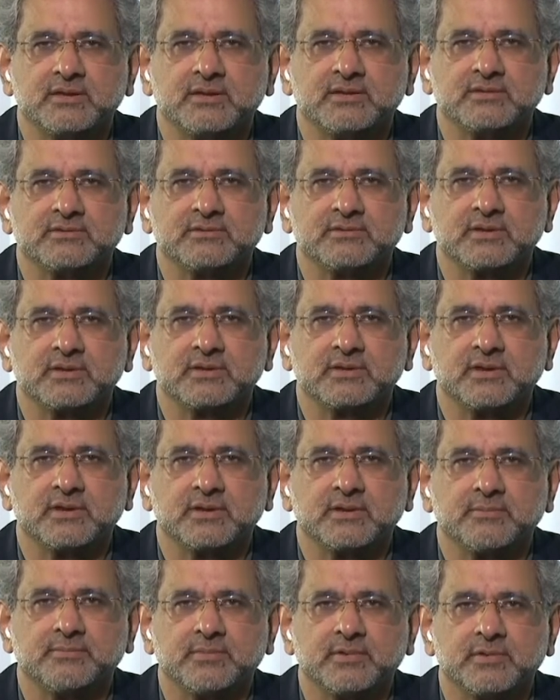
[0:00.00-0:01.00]
this
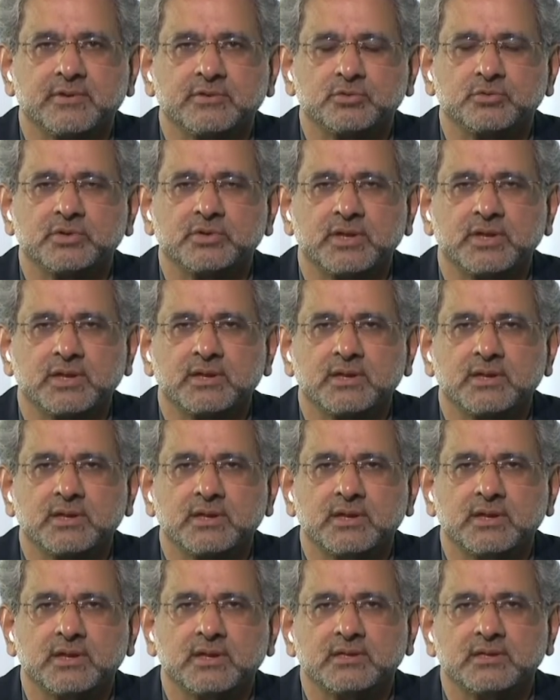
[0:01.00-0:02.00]
shooting.
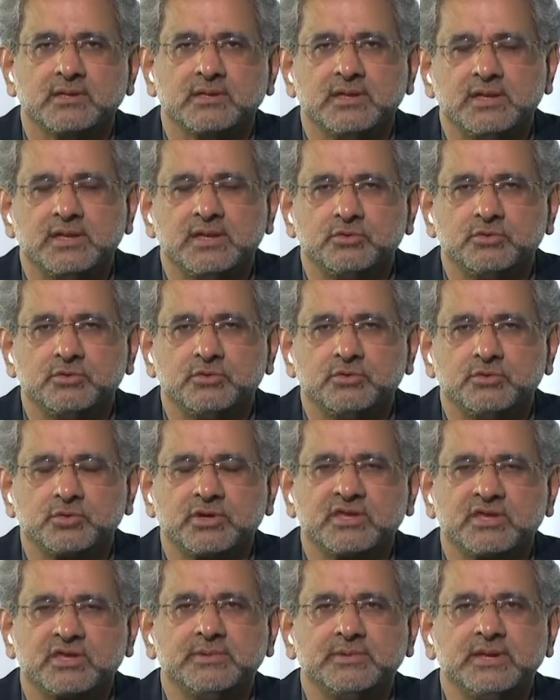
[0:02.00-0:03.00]
The shooter
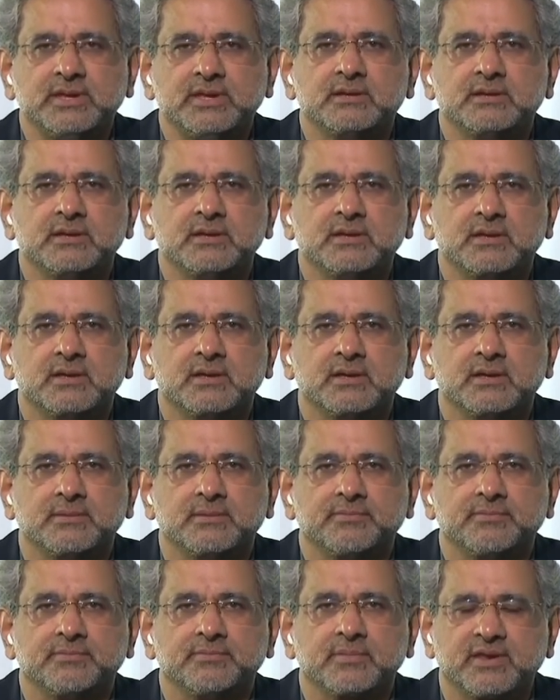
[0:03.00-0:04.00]
has been
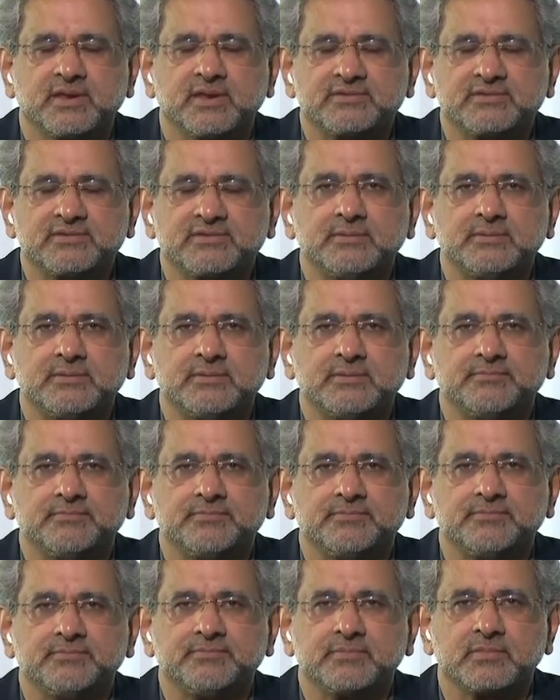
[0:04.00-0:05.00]
arrested,
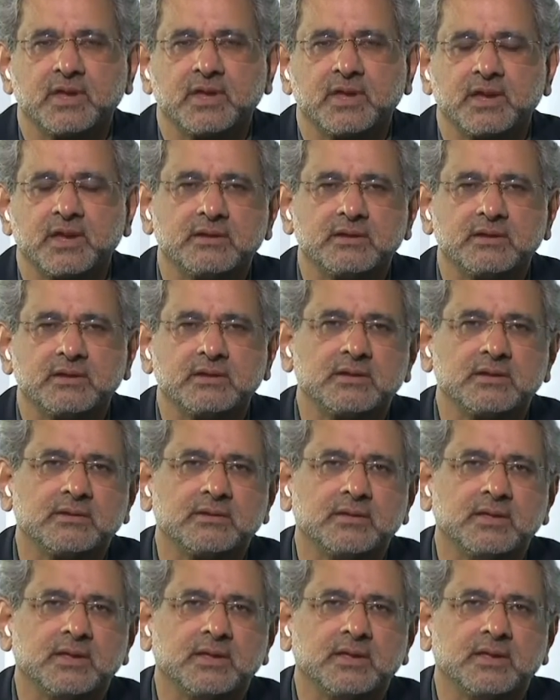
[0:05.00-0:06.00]
and
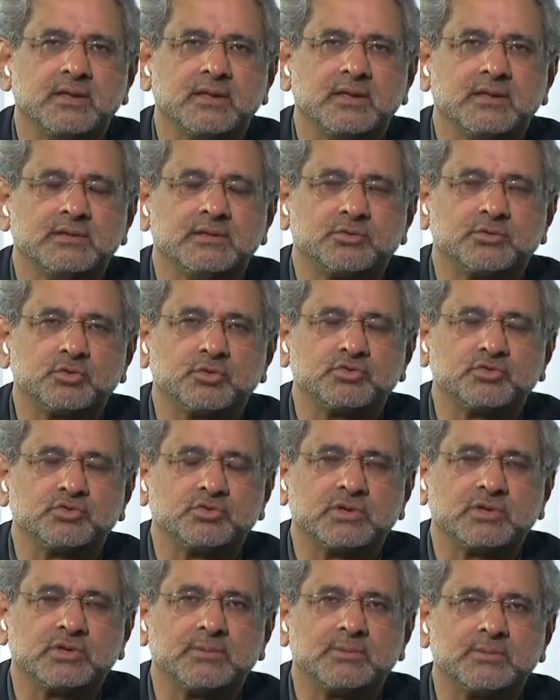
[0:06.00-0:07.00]
the truth should
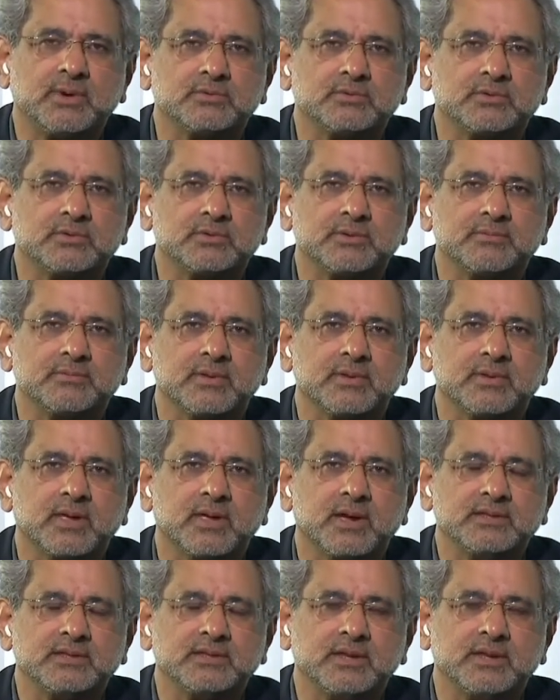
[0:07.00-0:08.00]
come out.
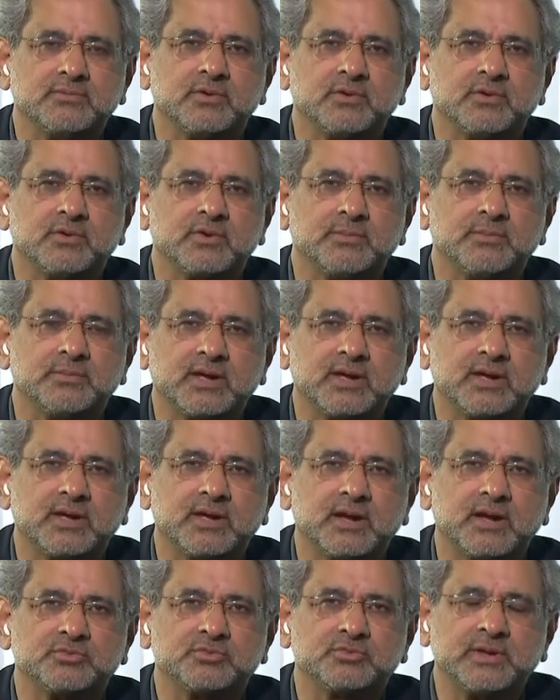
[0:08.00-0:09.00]
I think for Imran
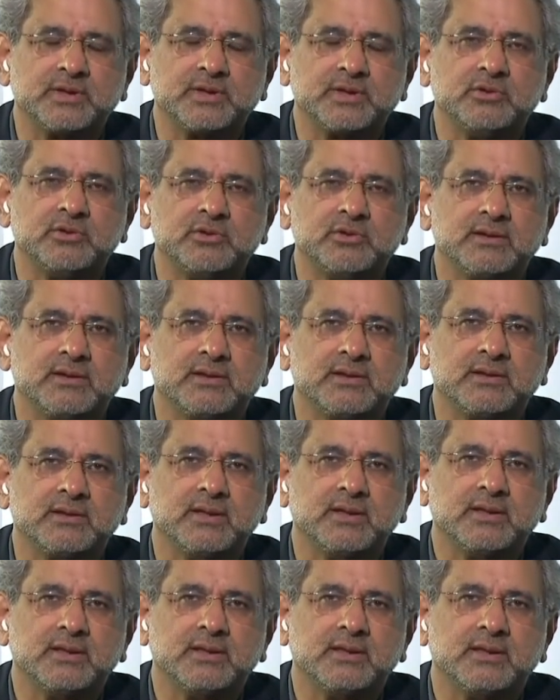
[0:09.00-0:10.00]
Khan to speculate
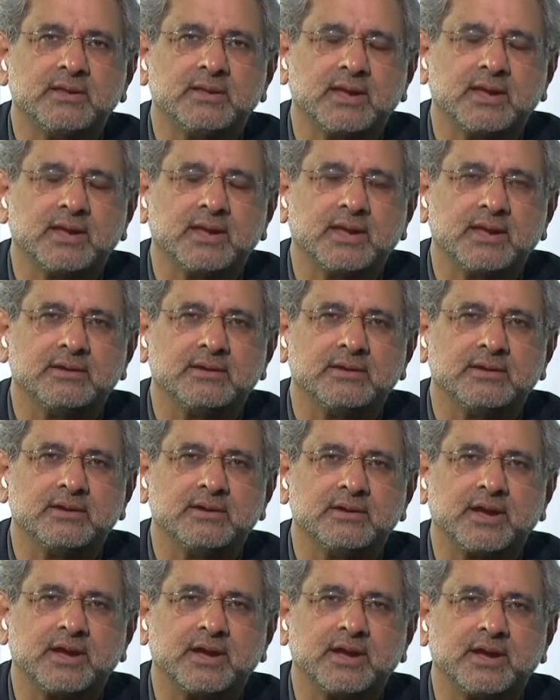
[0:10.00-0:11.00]
and
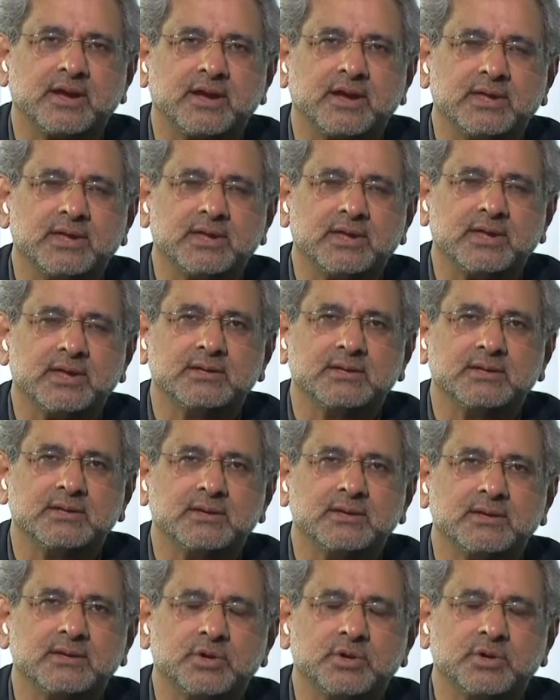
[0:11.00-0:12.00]
try to gain
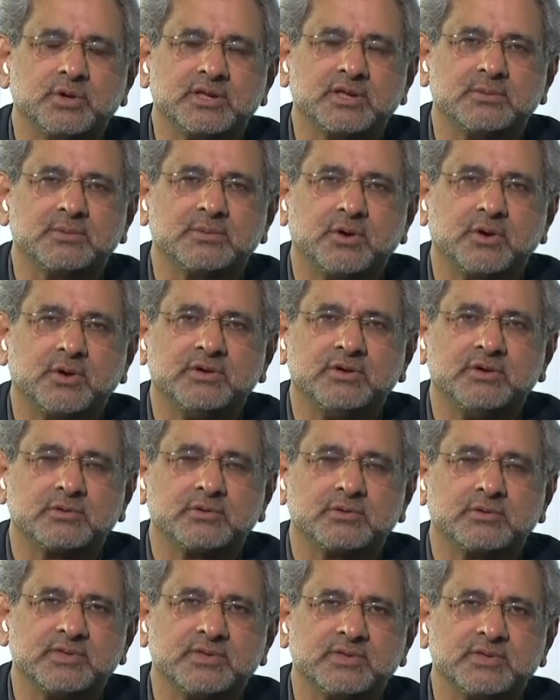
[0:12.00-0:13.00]
political points
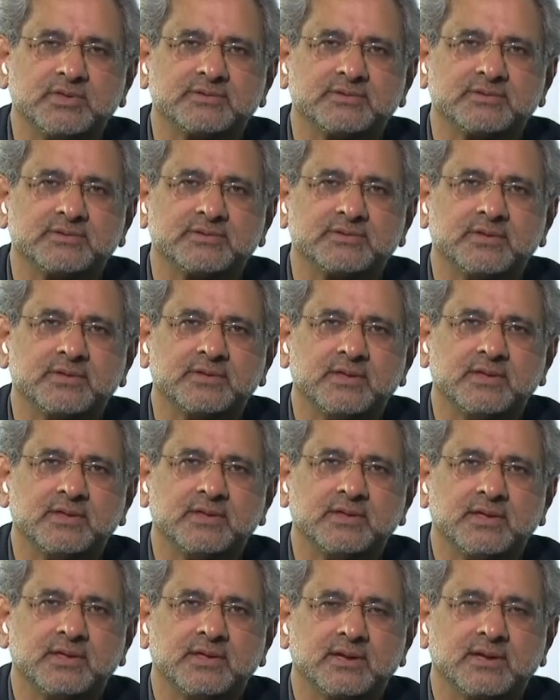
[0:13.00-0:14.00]
out of this
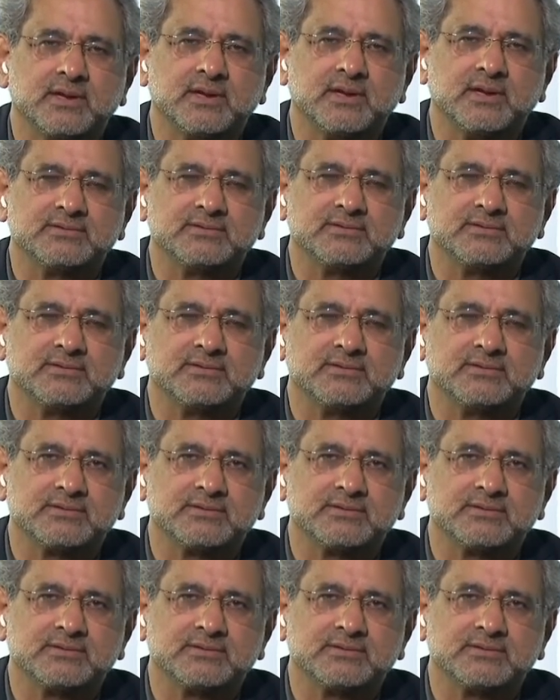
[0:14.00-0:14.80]
is